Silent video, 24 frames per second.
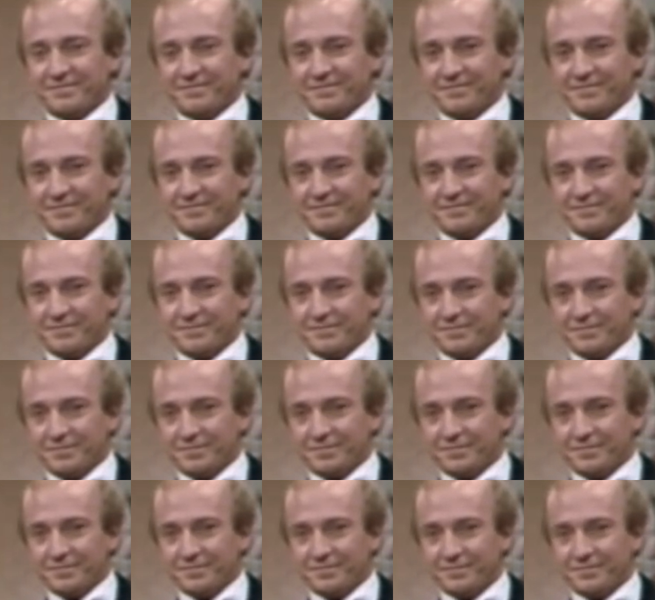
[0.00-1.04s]

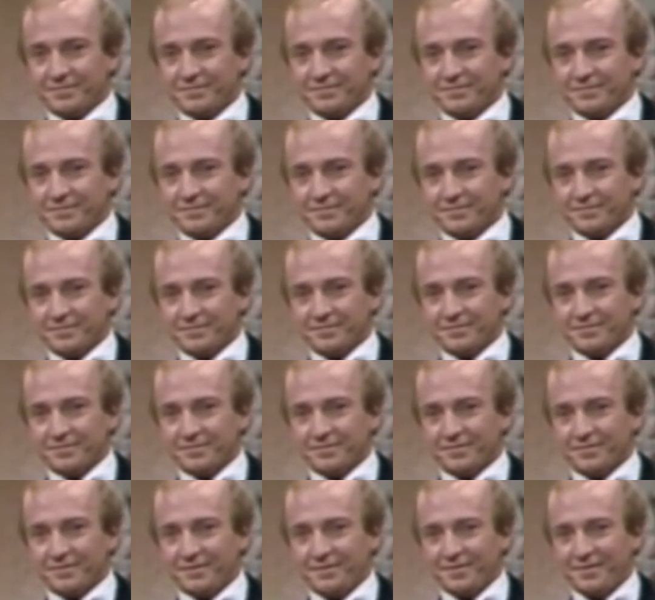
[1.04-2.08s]

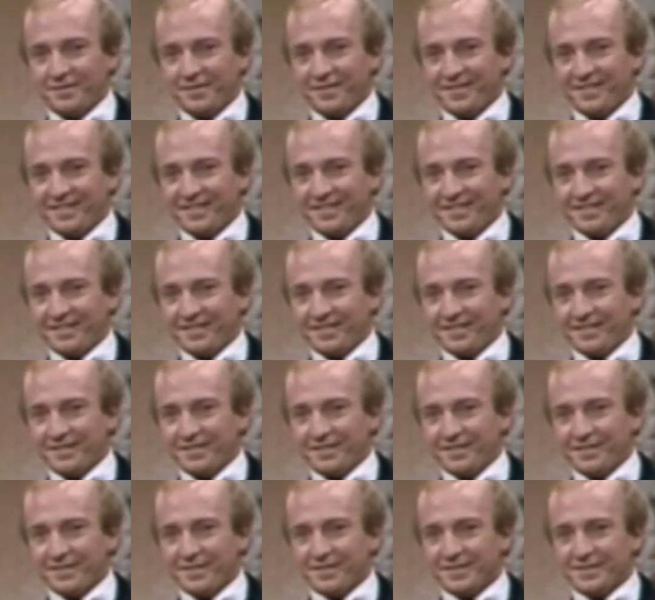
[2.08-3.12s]

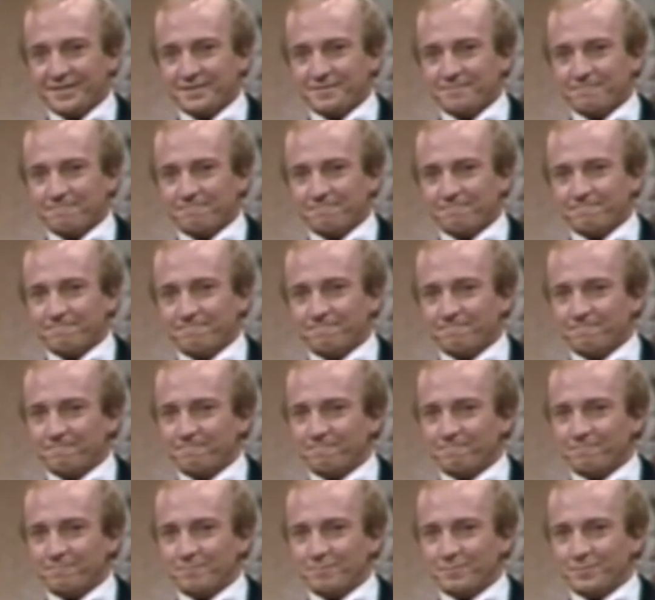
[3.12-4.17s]

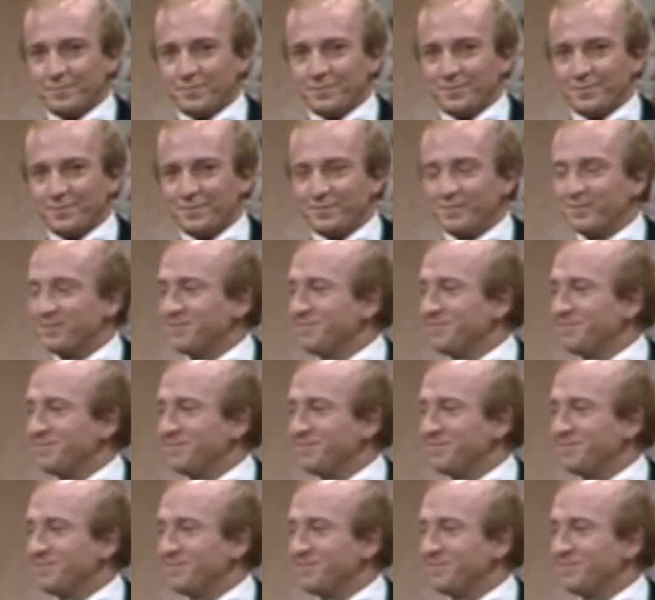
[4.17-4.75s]
[no speech]